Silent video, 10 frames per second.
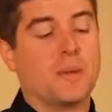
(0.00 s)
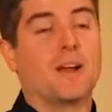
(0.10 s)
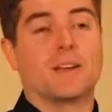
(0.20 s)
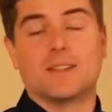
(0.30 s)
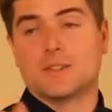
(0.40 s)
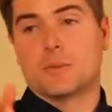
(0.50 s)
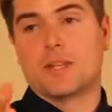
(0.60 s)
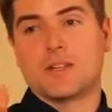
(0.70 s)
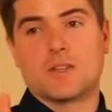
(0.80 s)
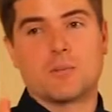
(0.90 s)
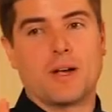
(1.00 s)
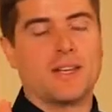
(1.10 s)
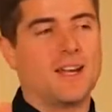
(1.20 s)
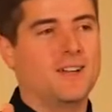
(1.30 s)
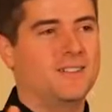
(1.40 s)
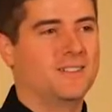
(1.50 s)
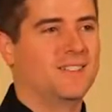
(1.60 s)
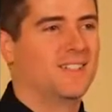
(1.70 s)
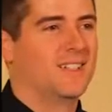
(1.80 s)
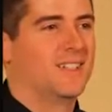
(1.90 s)
How, do we think it's going to break down?
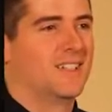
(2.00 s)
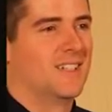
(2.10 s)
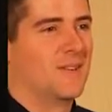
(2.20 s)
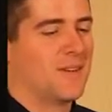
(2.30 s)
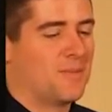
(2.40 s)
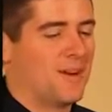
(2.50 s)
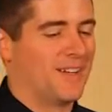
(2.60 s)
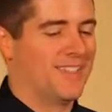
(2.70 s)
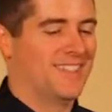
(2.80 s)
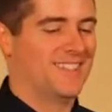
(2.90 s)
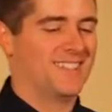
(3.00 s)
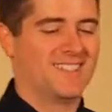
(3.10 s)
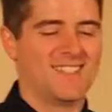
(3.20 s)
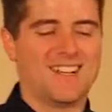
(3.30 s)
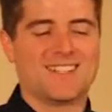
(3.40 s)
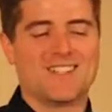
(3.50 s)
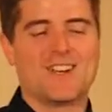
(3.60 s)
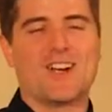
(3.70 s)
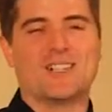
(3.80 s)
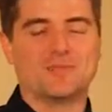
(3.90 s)
I mean, come on. All right, let's
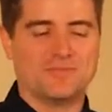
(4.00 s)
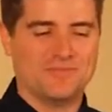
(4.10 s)
try it.